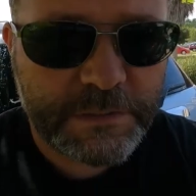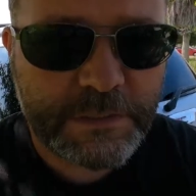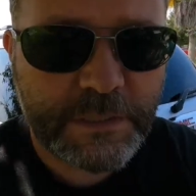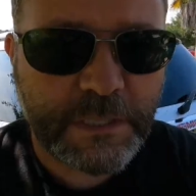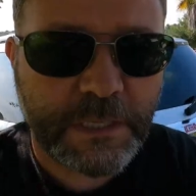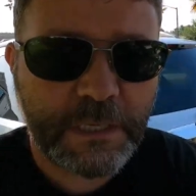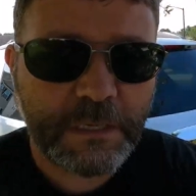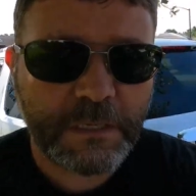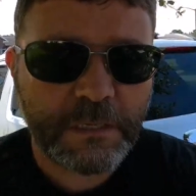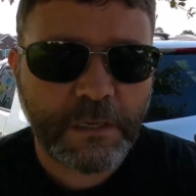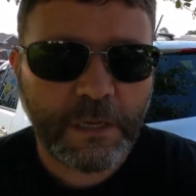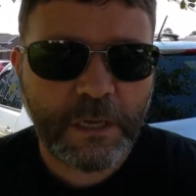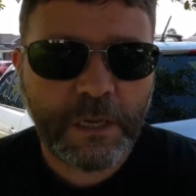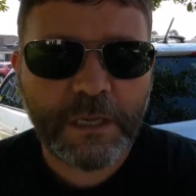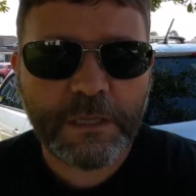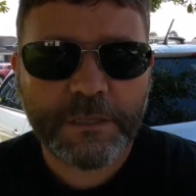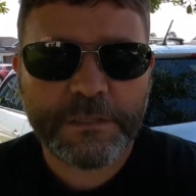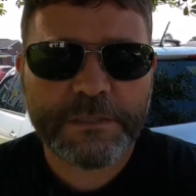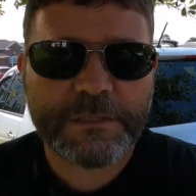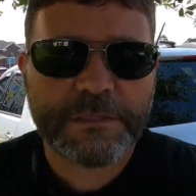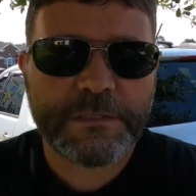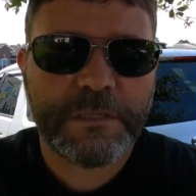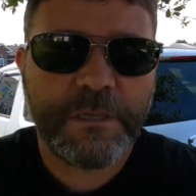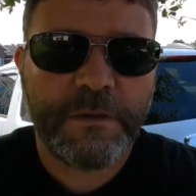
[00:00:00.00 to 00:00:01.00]
say. All
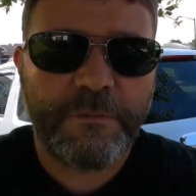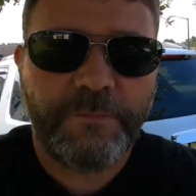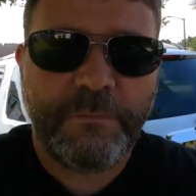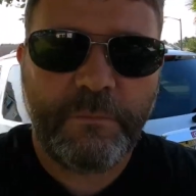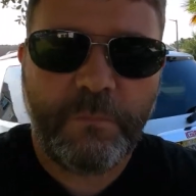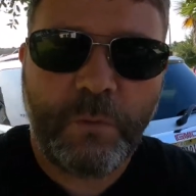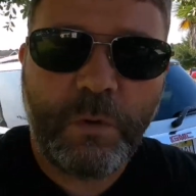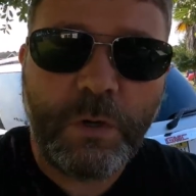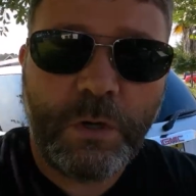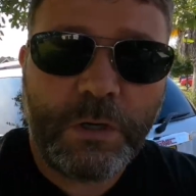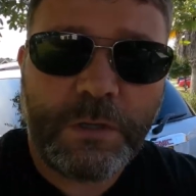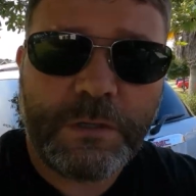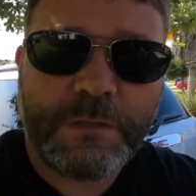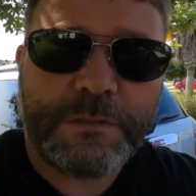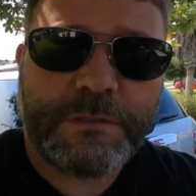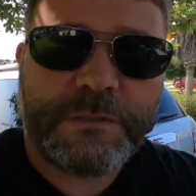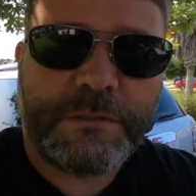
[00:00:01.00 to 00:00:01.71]
this stuff works.